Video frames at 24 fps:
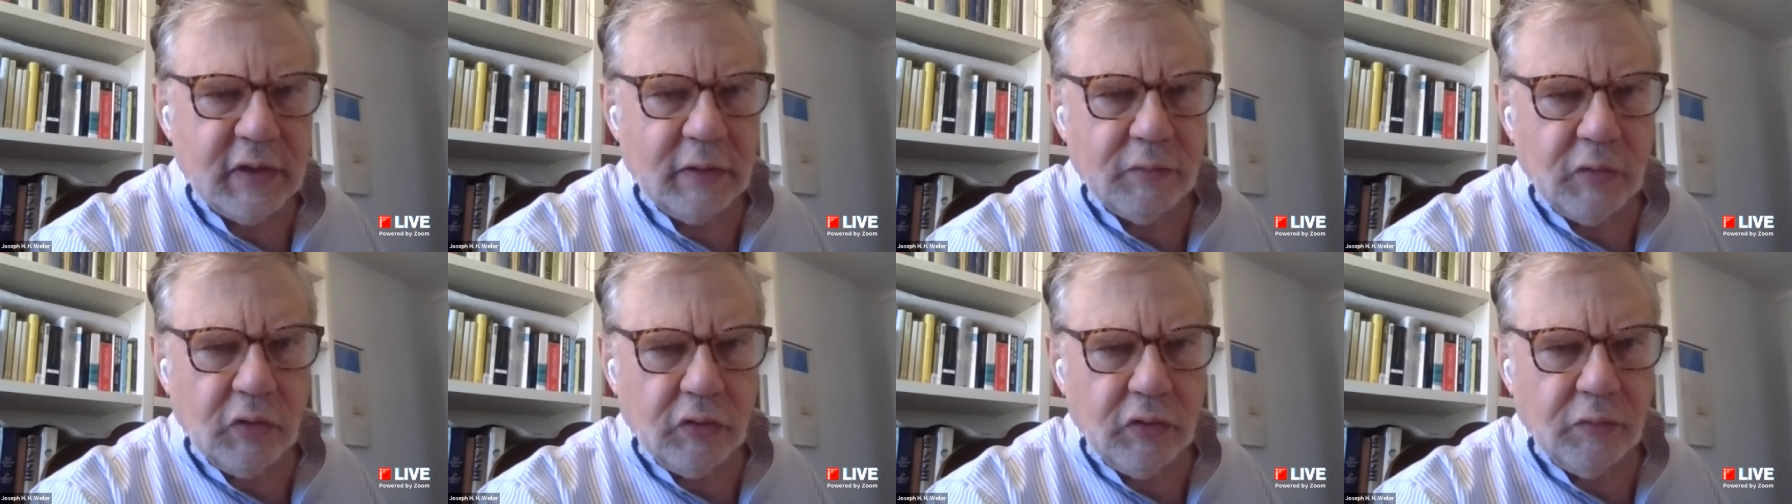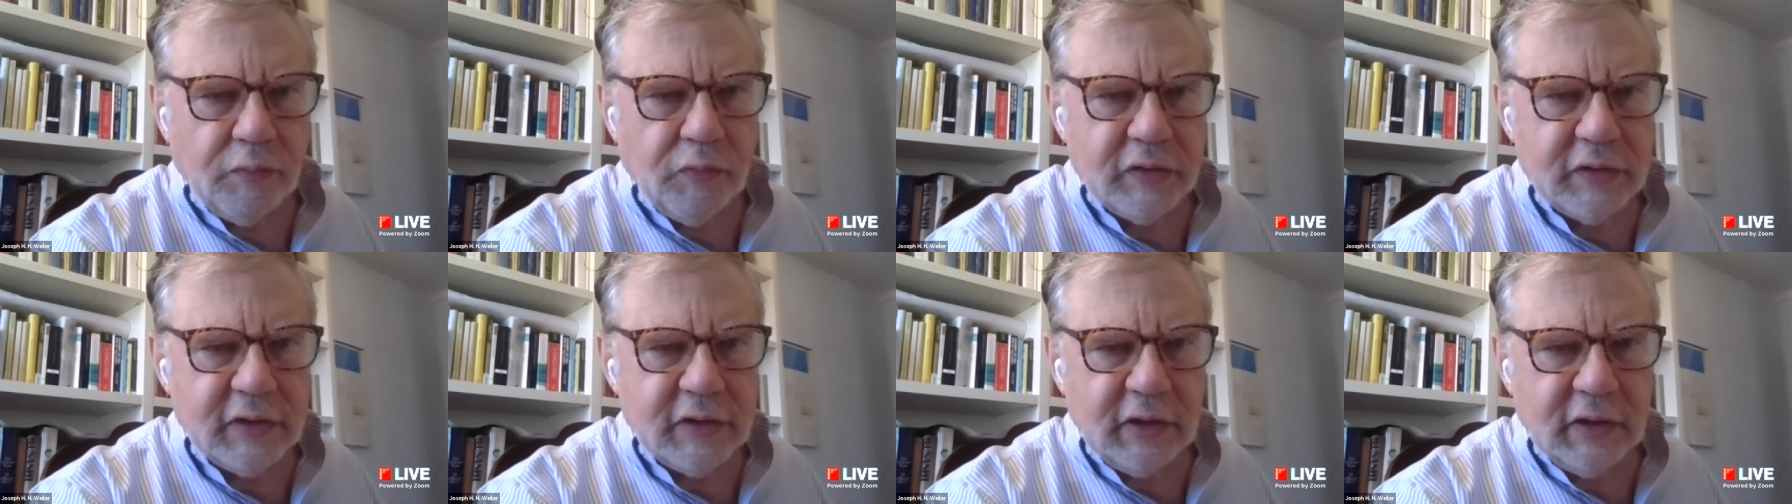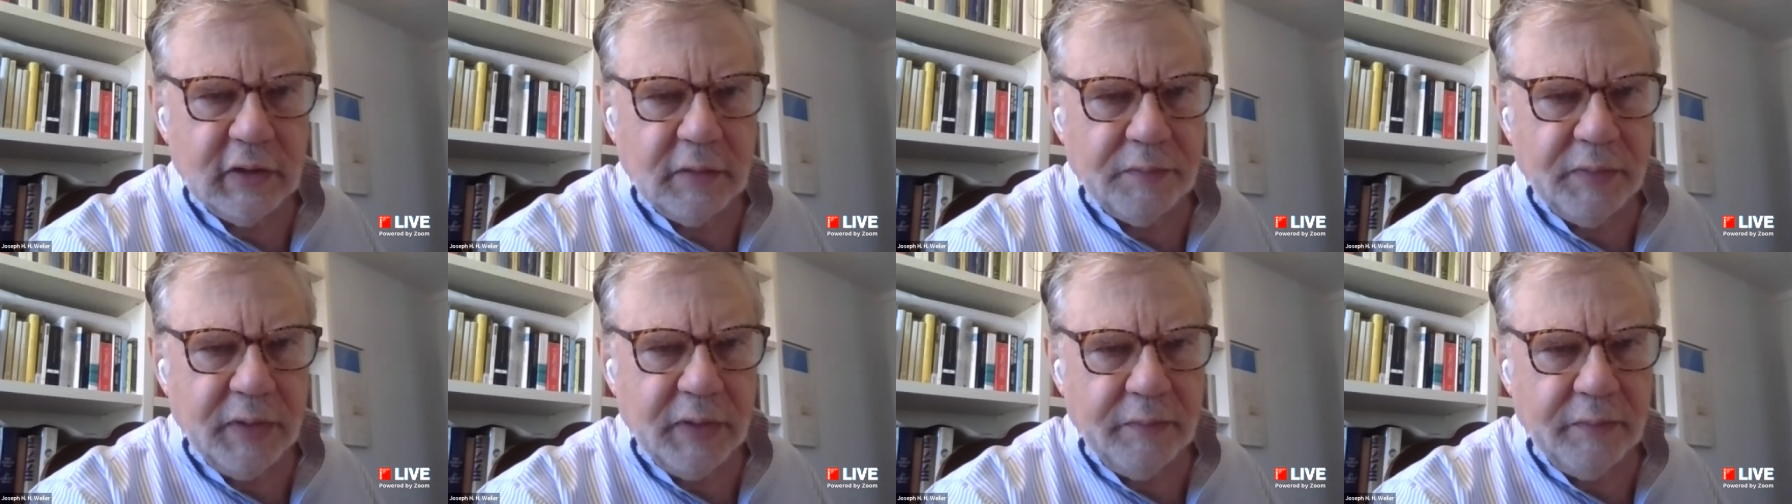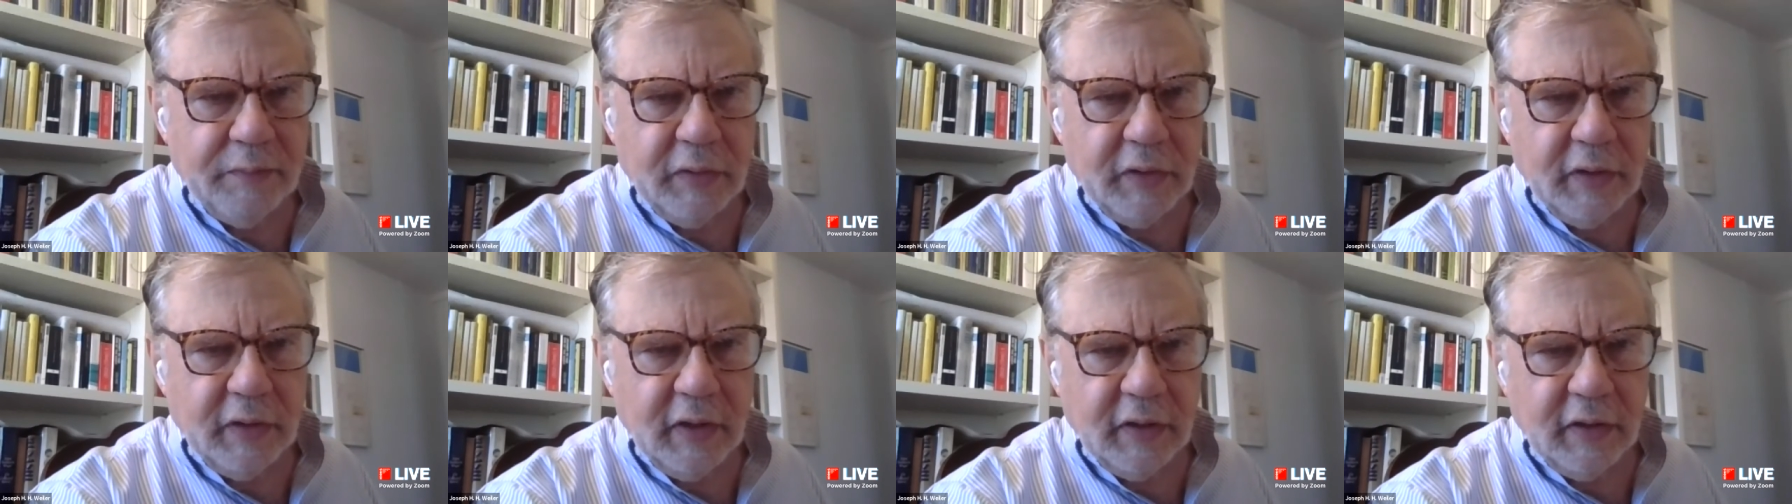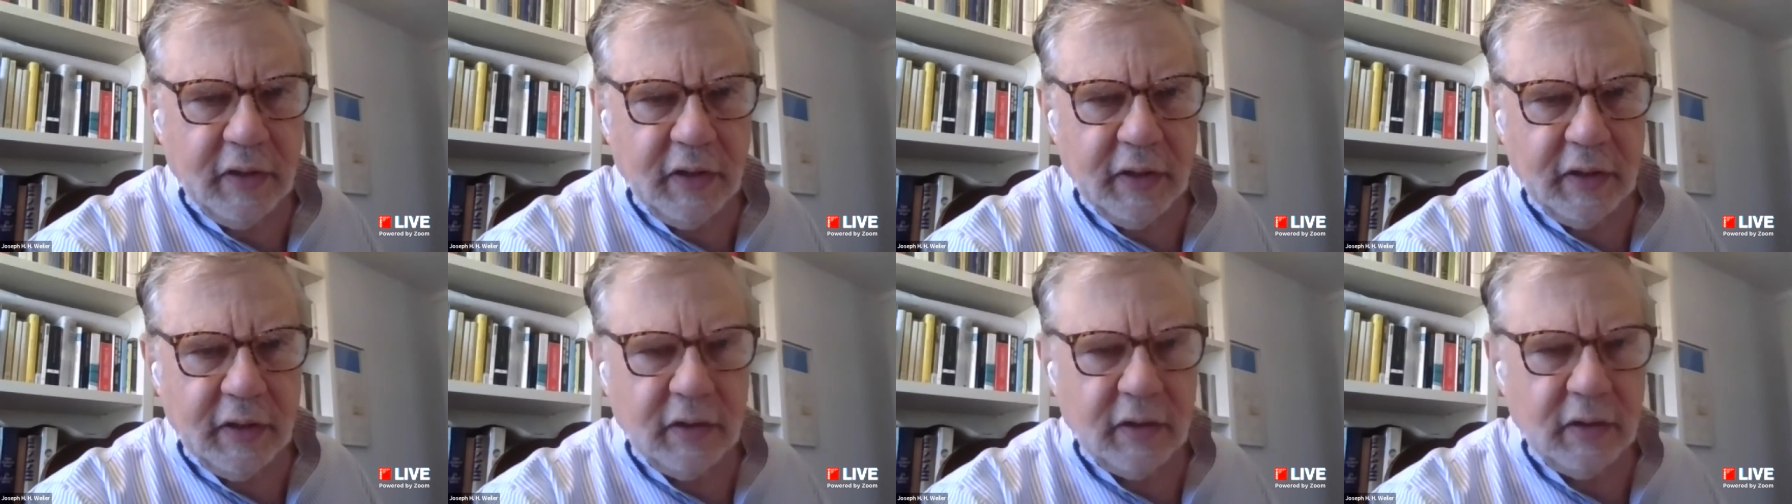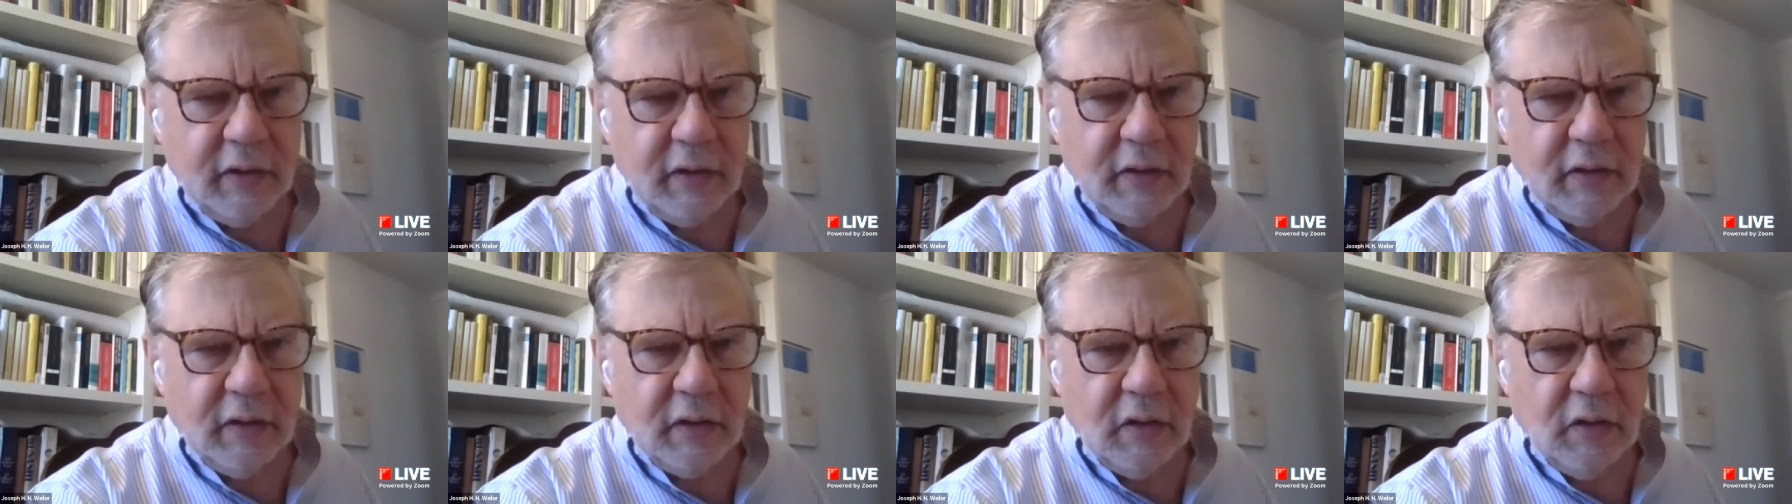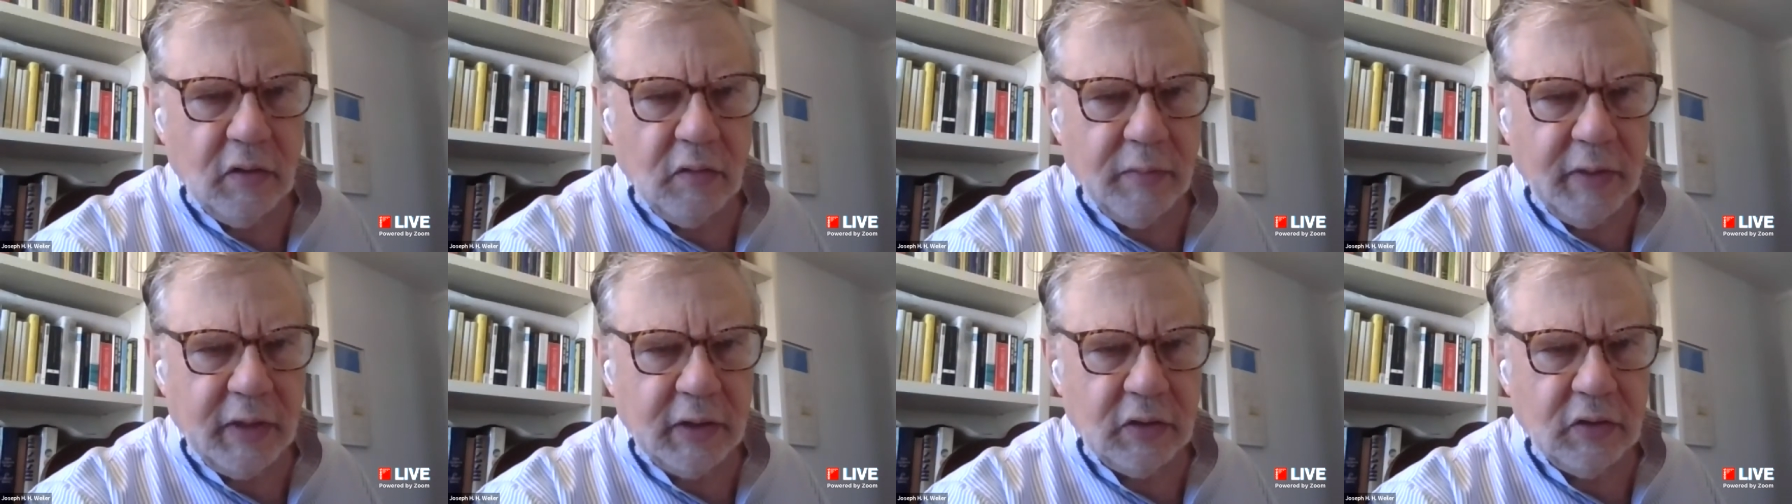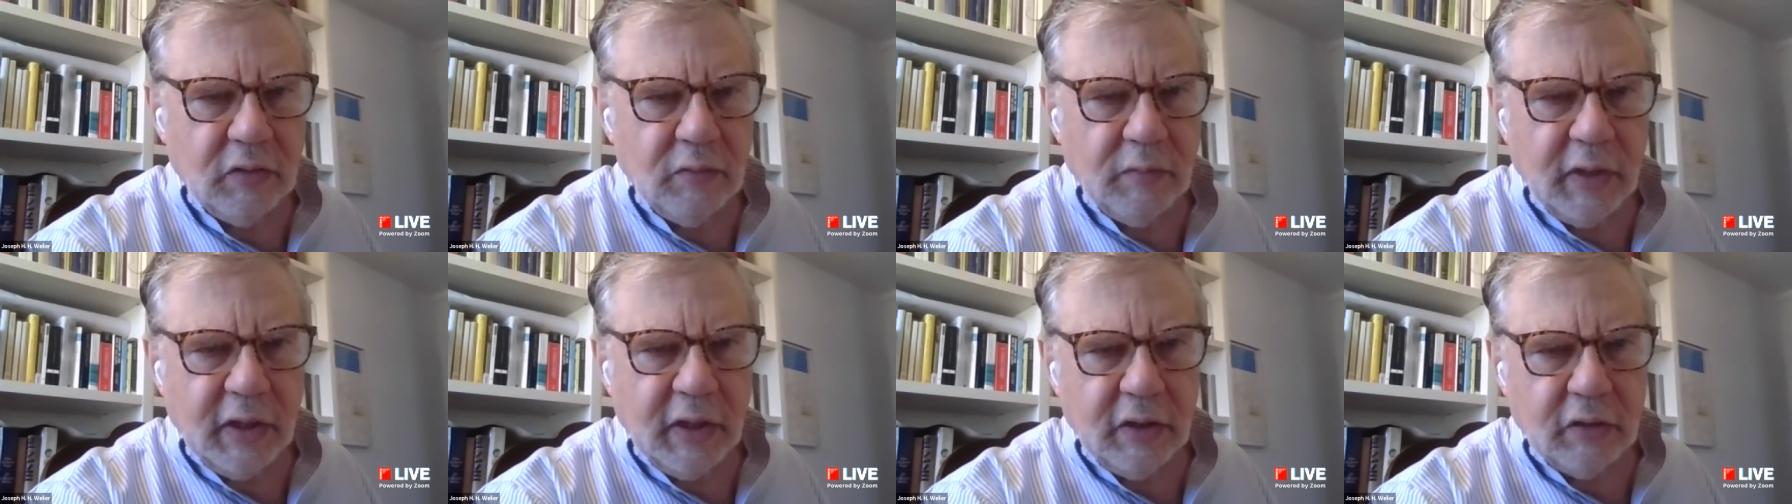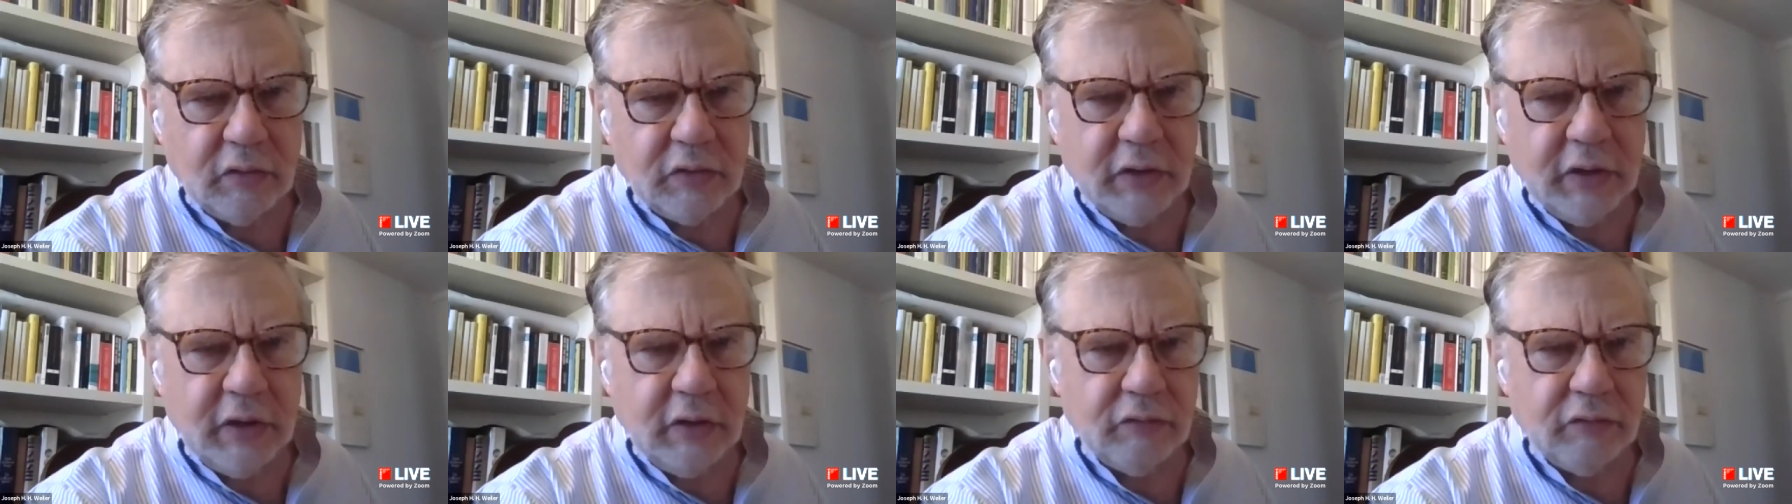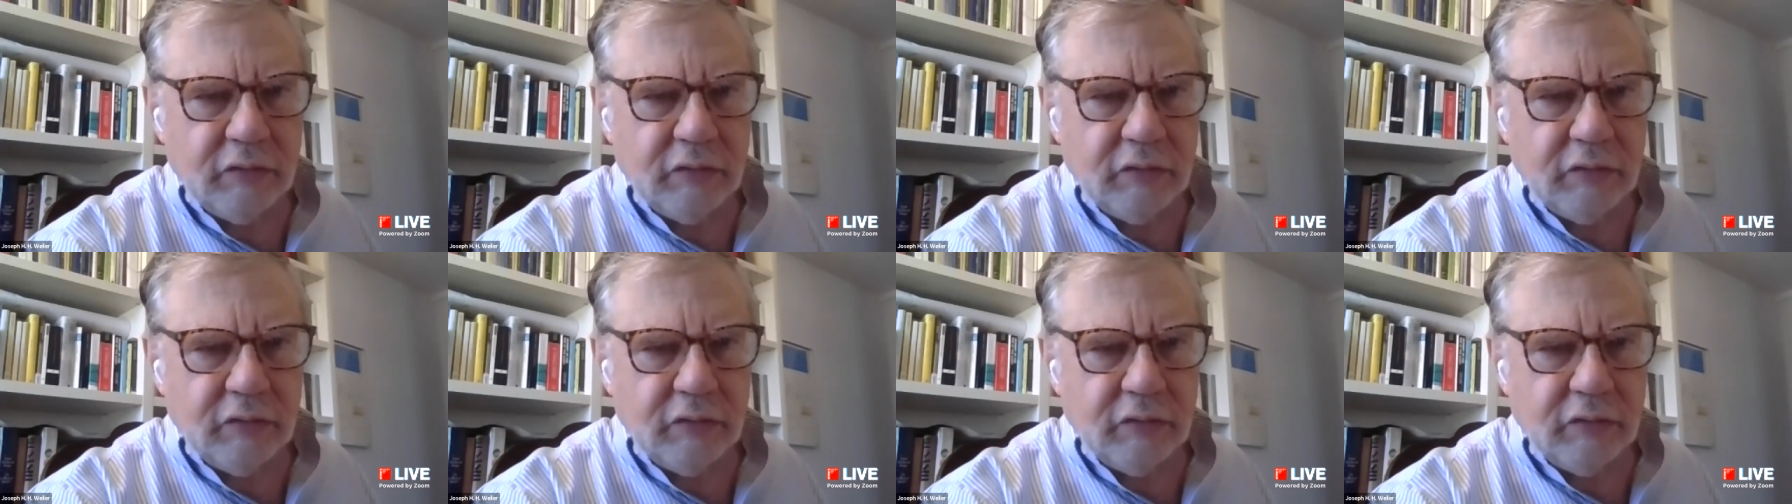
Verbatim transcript: I'm going to present a paper, and then go back to my hotel,